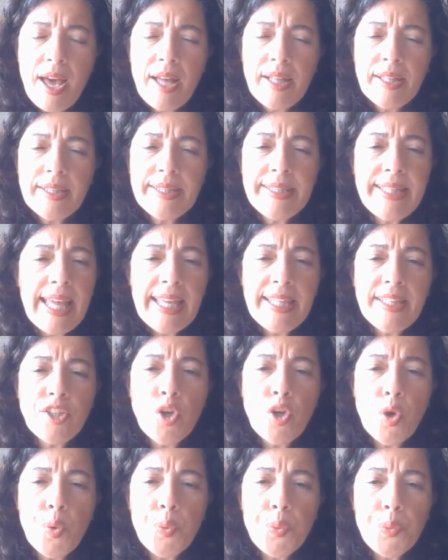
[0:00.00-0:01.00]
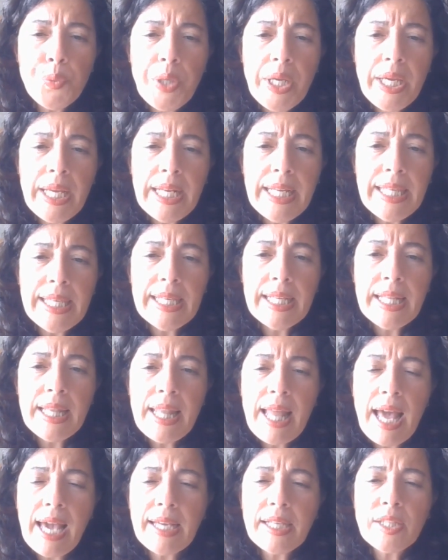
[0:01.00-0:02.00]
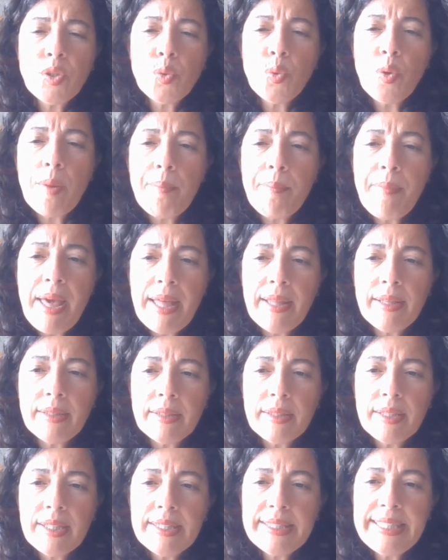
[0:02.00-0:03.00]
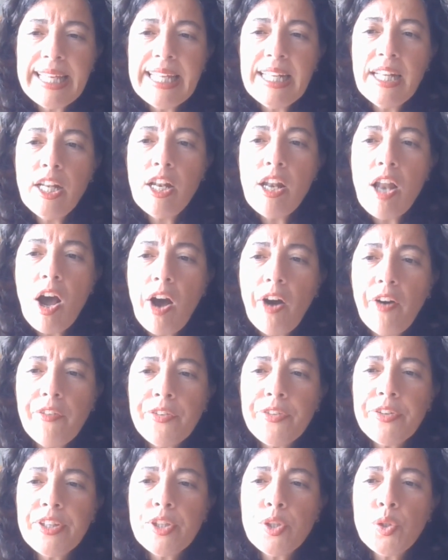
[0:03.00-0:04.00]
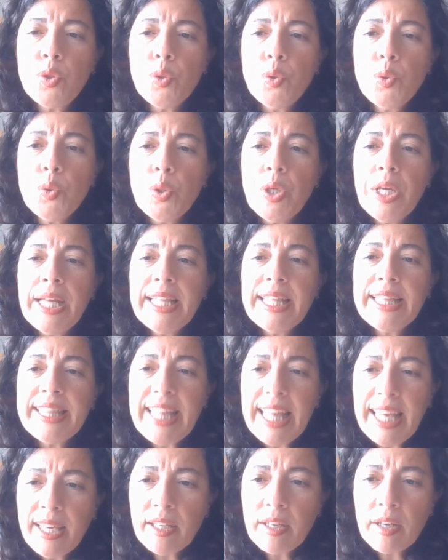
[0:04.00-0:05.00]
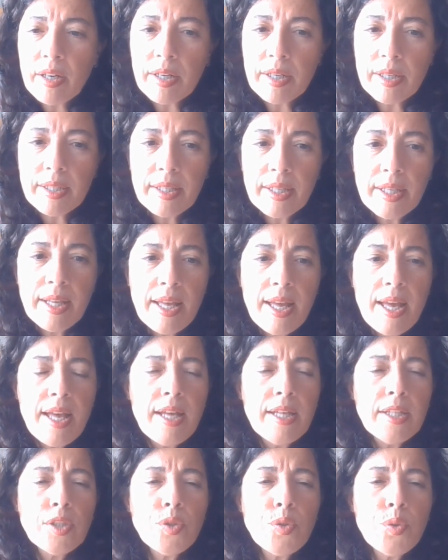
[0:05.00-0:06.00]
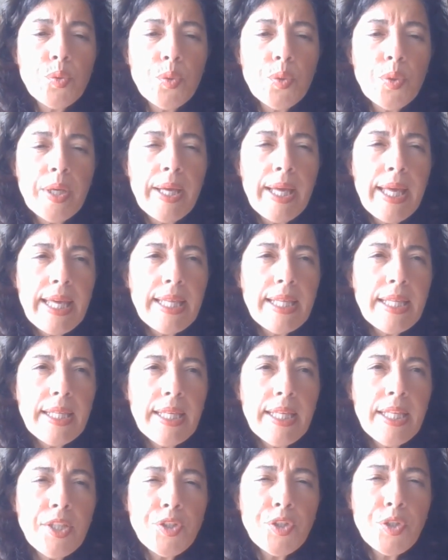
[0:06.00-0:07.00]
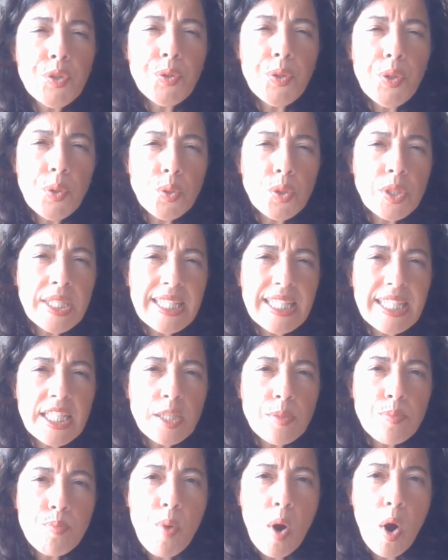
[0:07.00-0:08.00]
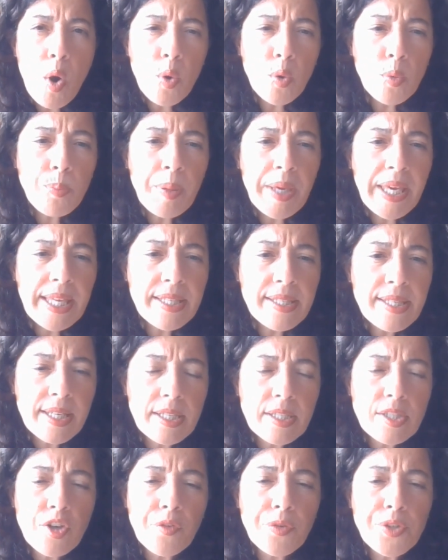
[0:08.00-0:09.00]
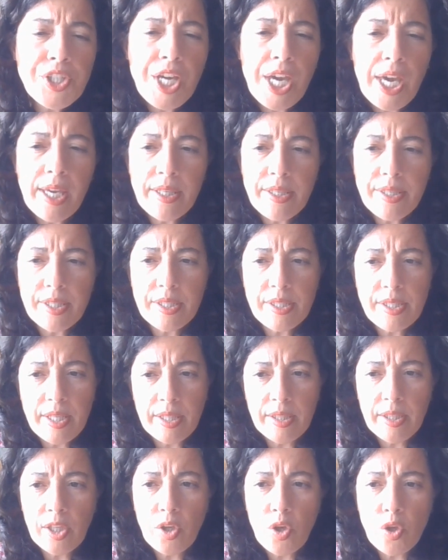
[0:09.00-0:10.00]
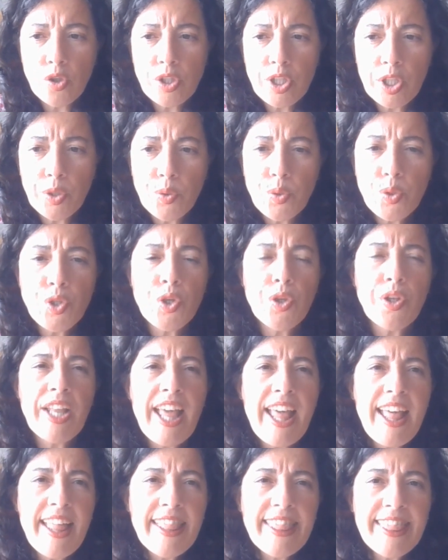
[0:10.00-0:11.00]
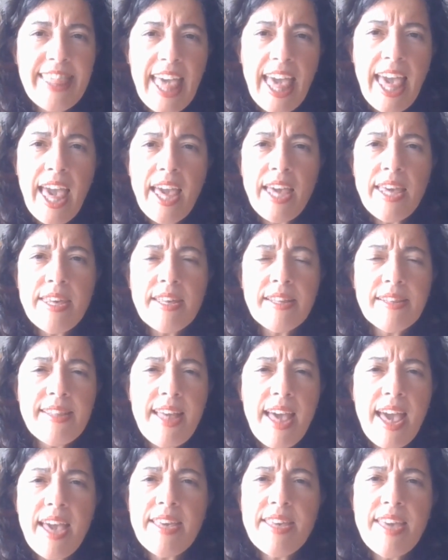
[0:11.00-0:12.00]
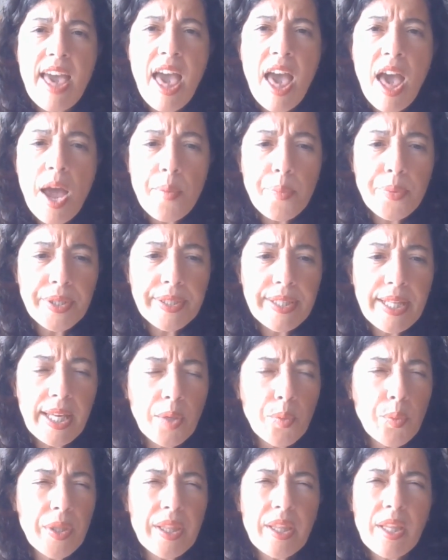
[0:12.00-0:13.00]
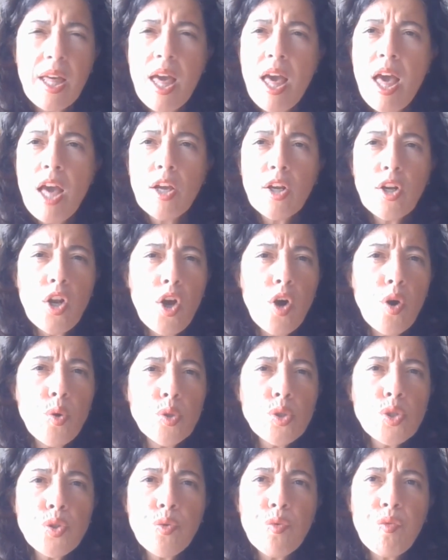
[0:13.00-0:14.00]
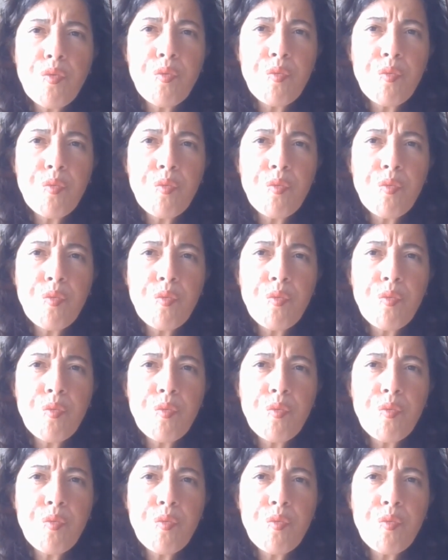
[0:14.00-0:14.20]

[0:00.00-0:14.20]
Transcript: They don't really like to amend. They love to tinker, to introduce small pieces of changes in the constitution day to day, every day, with close to